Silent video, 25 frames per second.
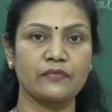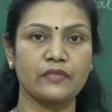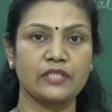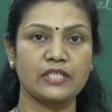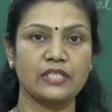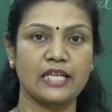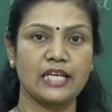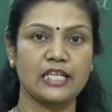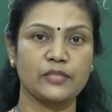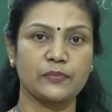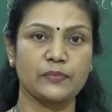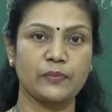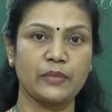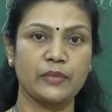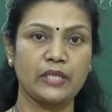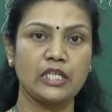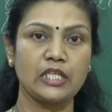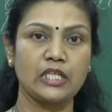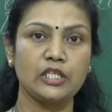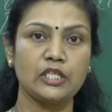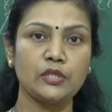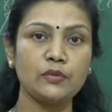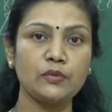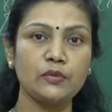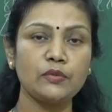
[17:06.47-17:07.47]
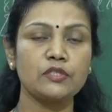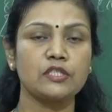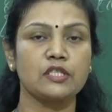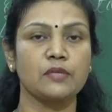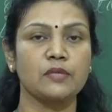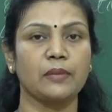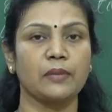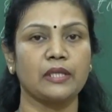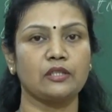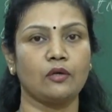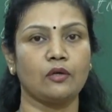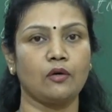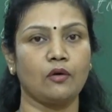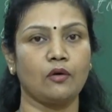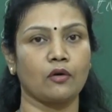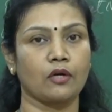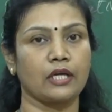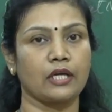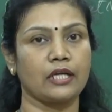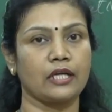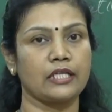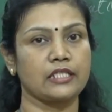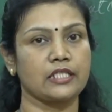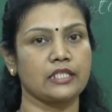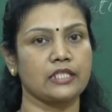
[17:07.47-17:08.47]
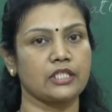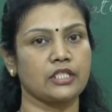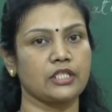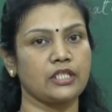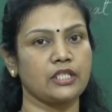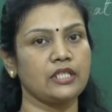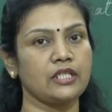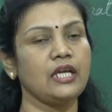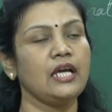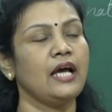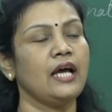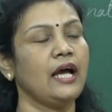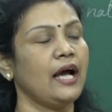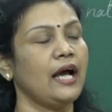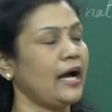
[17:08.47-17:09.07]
which has been used by the organization